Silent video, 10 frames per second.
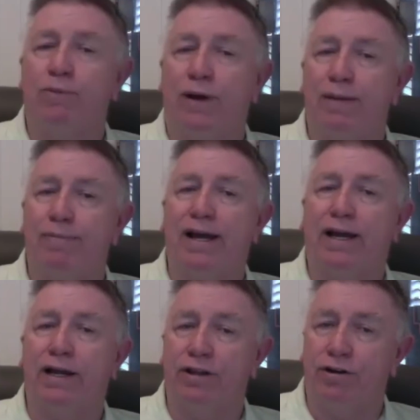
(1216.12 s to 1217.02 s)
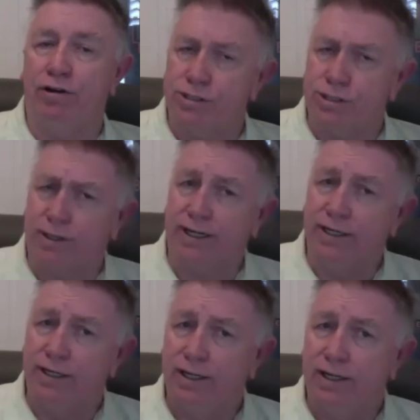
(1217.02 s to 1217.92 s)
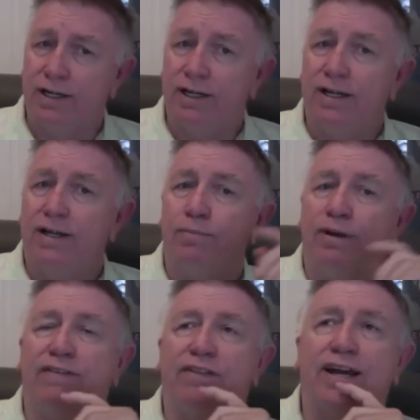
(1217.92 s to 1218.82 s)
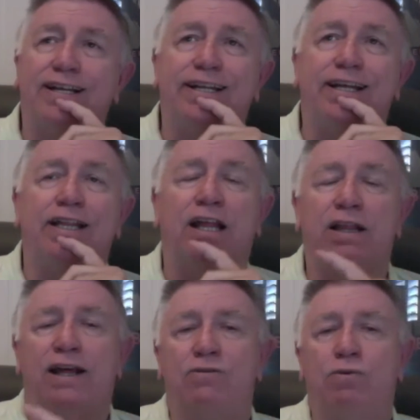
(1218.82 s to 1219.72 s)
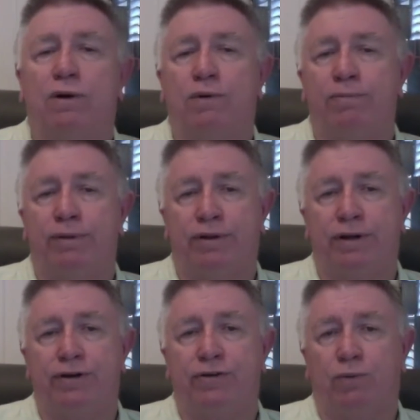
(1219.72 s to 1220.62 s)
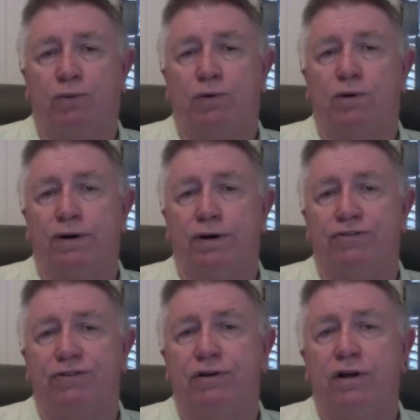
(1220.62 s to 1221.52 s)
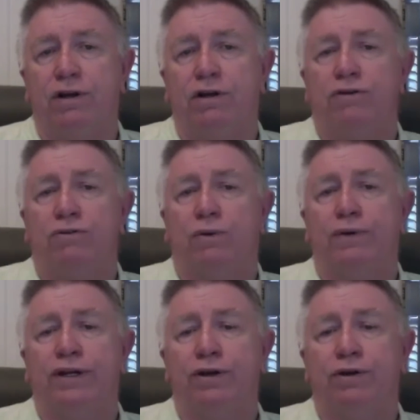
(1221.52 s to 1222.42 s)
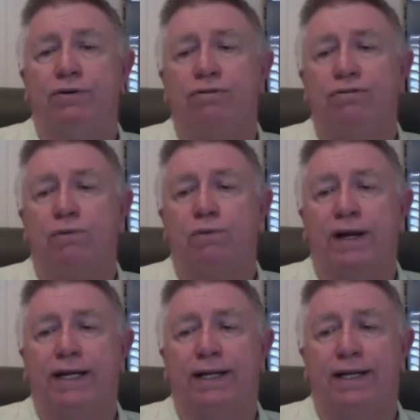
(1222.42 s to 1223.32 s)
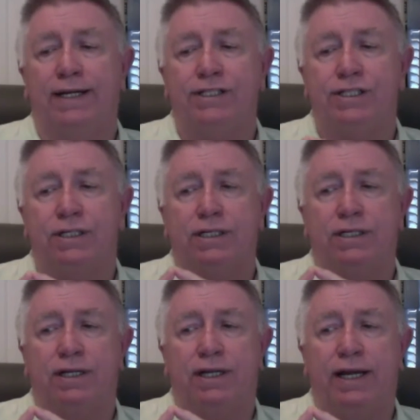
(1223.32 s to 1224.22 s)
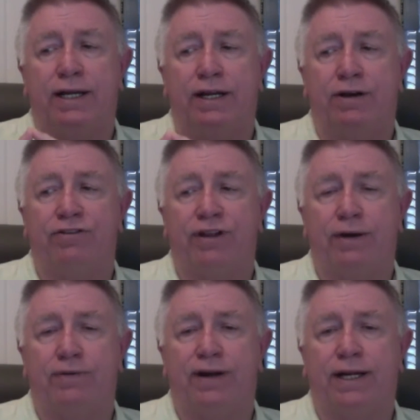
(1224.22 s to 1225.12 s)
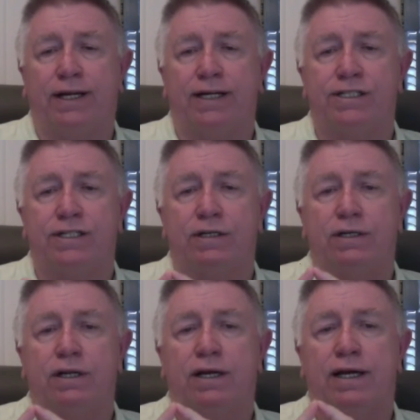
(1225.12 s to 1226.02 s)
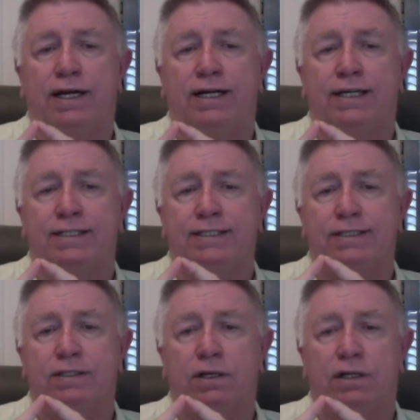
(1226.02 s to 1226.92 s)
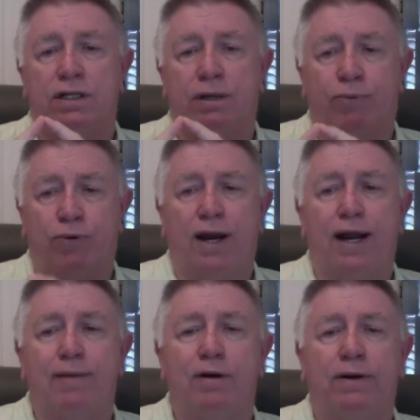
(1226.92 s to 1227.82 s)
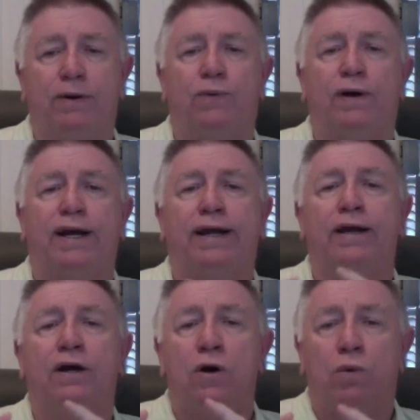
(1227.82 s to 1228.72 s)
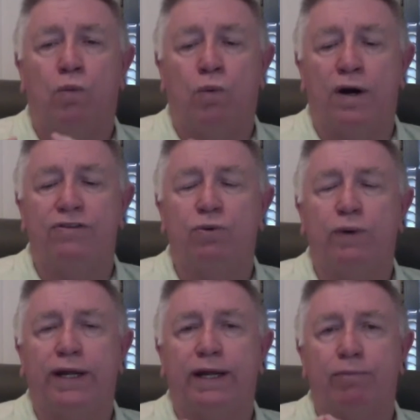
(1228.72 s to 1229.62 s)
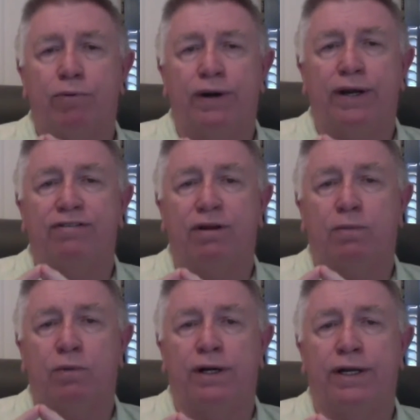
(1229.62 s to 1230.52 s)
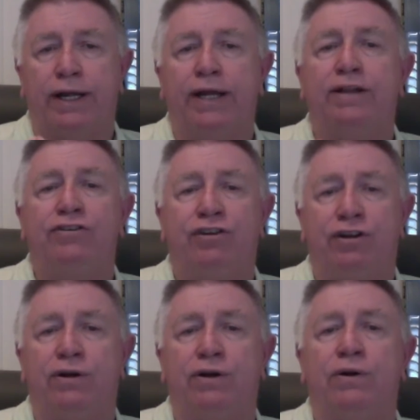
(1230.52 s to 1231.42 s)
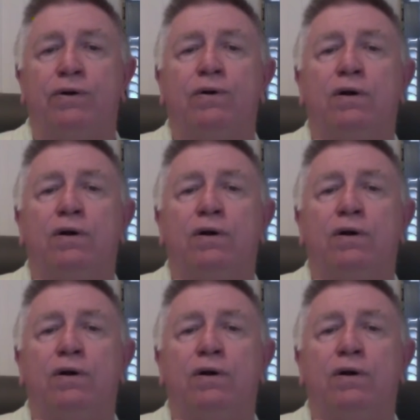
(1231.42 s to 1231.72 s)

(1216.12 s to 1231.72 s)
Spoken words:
way back in the nursery. But if that didn't, then that's what we're building towards. So we use regulation and understand regulation as the primary way. Once we can bring someone into